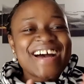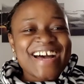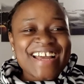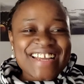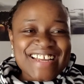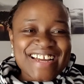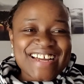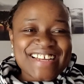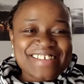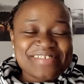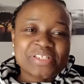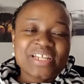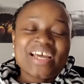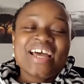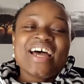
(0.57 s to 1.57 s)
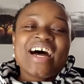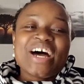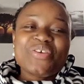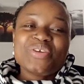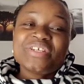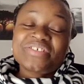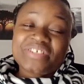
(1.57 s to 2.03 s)
Hi guys, are
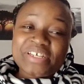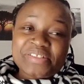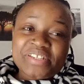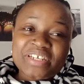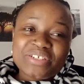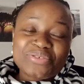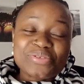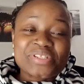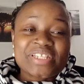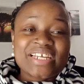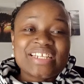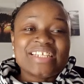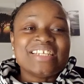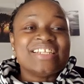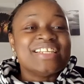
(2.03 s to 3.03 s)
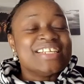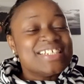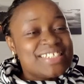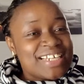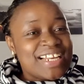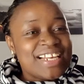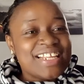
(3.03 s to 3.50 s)
you interested to study in
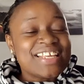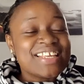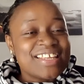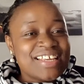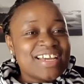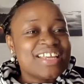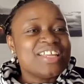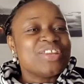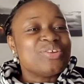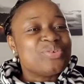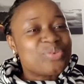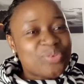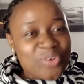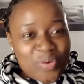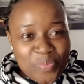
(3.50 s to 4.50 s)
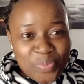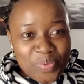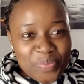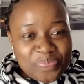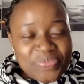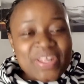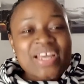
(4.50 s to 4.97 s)
Italy here in Europe?
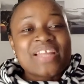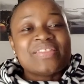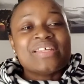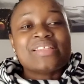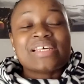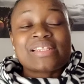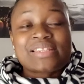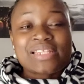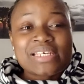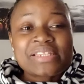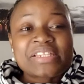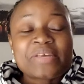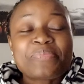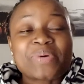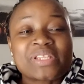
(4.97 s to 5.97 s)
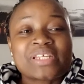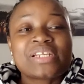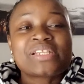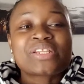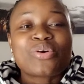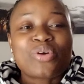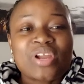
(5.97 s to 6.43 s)
There's a sixty
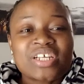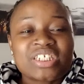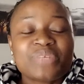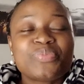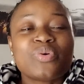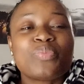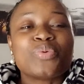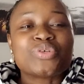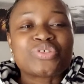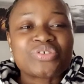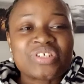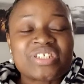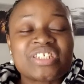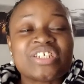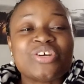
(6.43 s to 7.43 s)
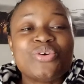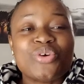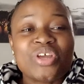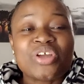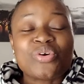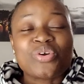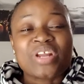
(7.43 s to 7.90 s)
percent scholarship opportunity
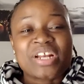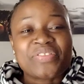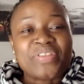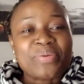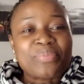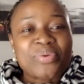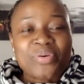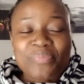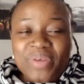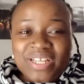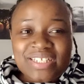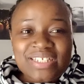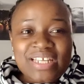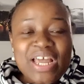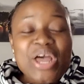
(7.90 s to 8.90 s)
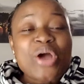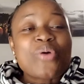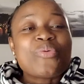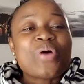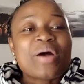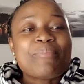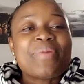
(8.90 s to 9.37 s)
going on at the moment
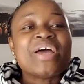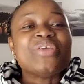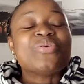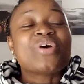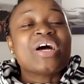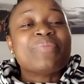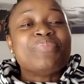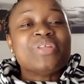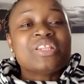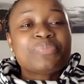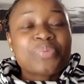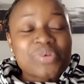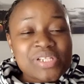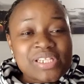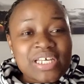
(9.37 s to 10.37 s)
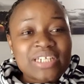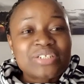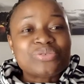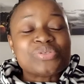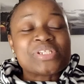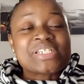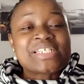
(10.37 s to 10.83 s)
whereby you can be sponsored
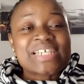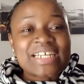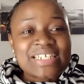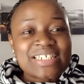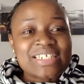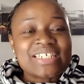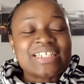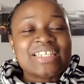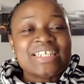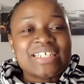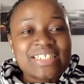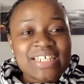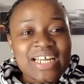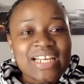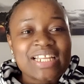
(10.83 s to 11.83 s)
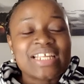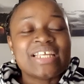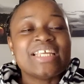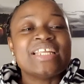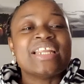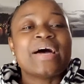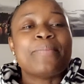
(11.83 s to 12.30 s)
to study in Italy
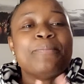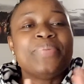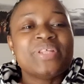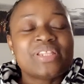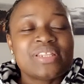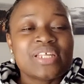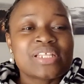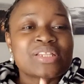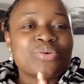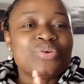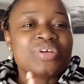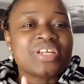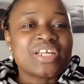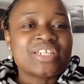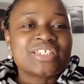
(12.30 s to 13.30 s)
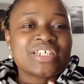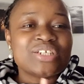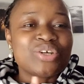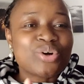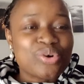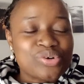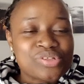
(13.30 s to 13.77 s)
in a
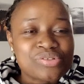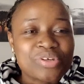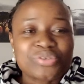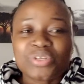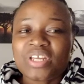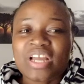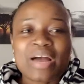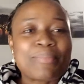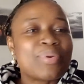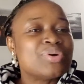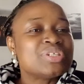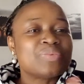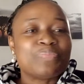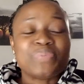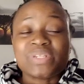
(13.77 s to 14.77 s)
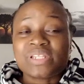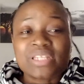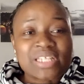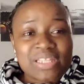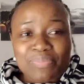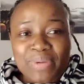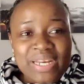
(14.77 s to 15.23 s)
business-oriented course. You're talking about
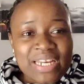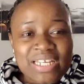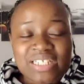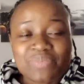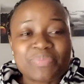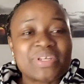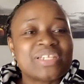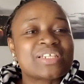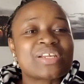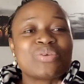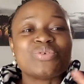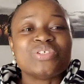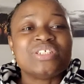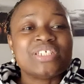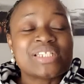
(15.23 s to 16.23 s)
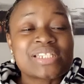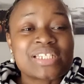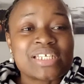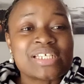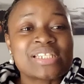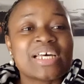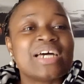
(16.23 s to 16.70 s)
business management,
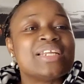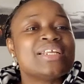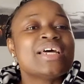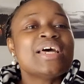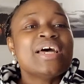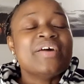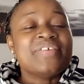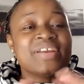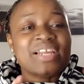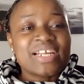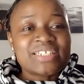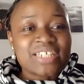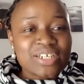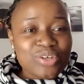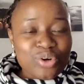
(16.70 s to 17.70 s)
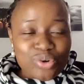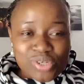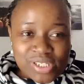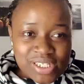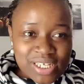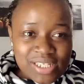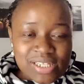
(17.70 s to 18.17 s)
logistics and related
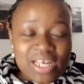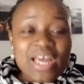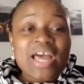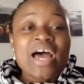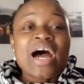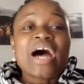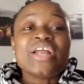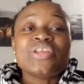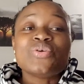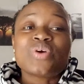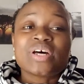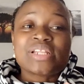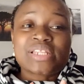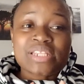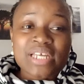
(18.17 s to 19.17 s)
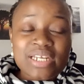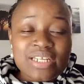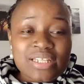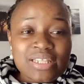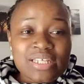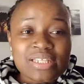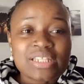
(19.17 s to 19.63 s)
courses, and you can study
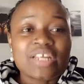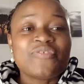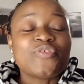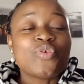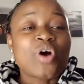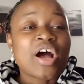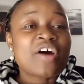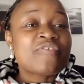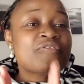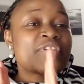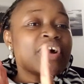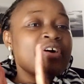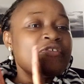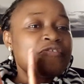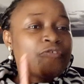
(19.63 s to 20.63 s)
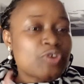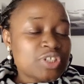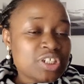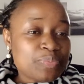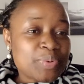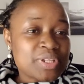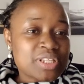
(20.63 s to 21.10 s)
this if you have
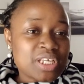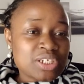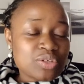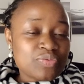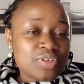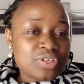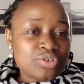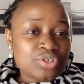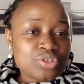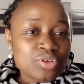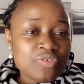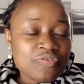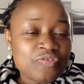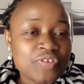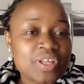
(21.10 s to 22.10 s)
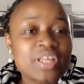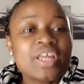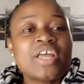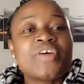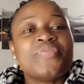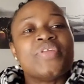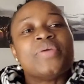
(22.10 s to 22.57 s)
forty percent of the tuition
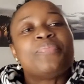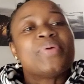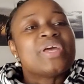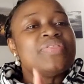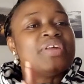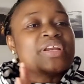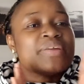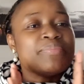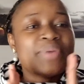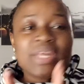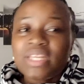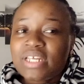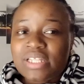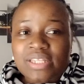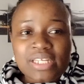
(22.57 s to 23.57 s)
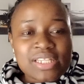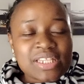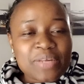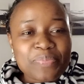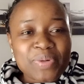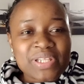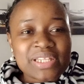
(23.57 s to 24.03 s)
fee. They pay the remaining
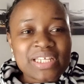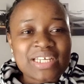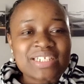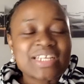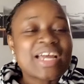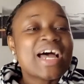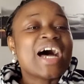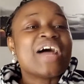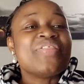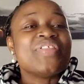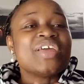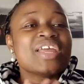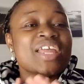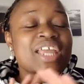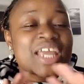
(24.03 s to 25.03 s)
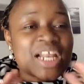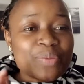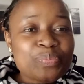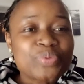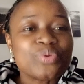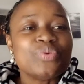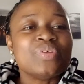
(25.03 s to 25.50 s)
sixty percent and they
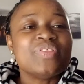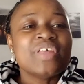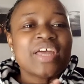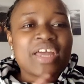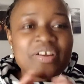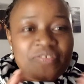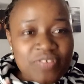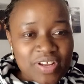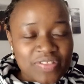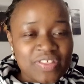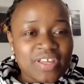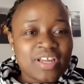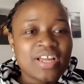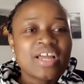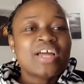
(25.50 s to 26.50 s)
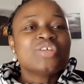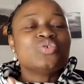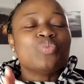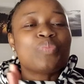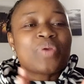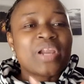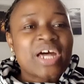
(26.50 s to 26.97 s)
help you with everything
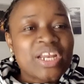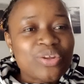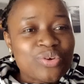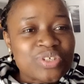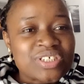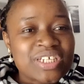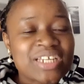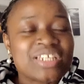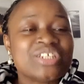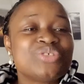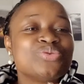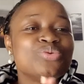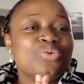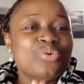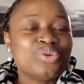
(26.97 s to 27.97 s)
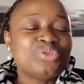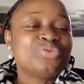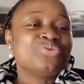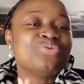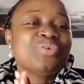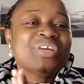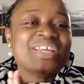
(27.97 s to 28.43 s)
to plan your journey to go
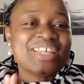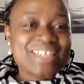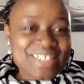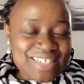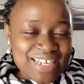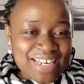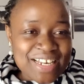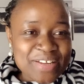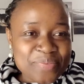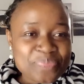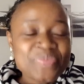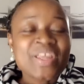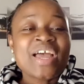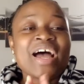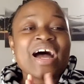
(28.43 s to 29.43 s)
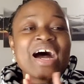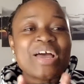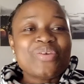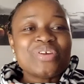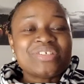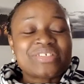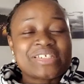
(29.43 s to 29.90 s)
to Italy. Are
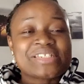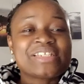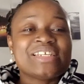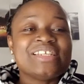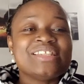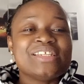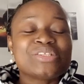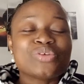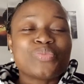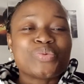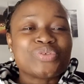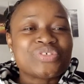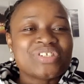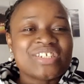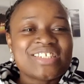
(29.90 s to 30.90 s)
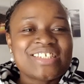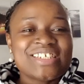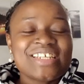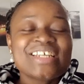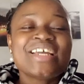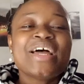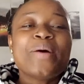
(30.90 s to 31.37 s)
you interested in this
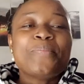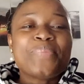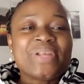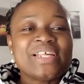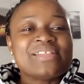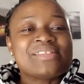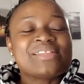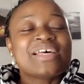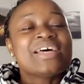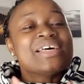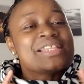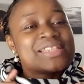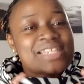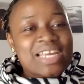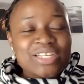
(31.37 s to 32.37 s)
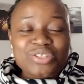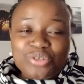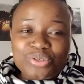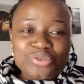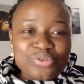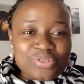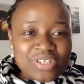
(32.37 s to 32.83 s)
opportunity? Please stay
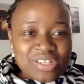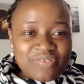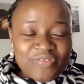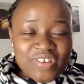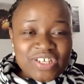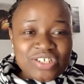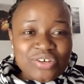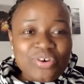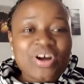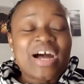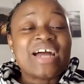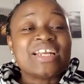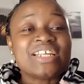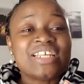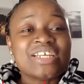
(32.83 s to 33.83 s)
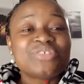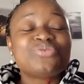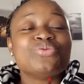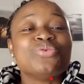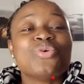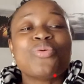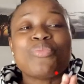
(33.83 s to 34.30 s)
tuned to this video and get to
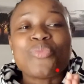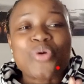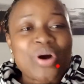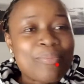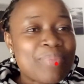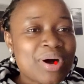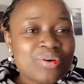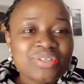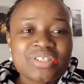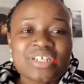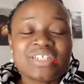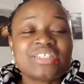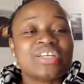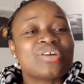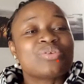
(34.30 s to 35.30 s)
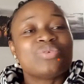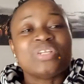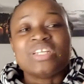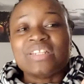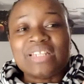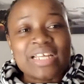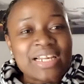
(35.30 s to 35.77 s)
know more about it,
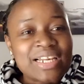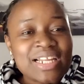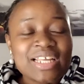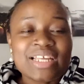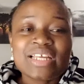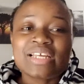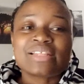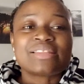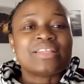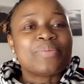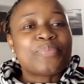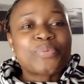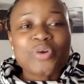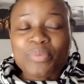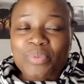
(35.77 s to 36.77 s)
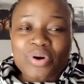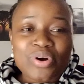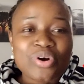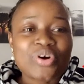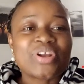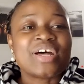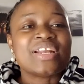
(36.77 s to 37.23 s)
including the links, the promo
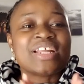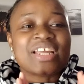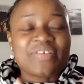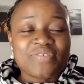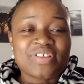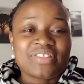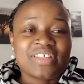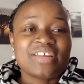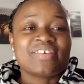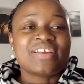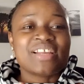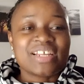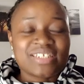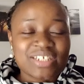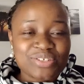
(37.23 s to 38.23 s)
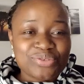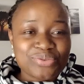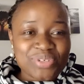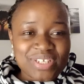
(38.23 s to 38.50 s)
code, and everything related to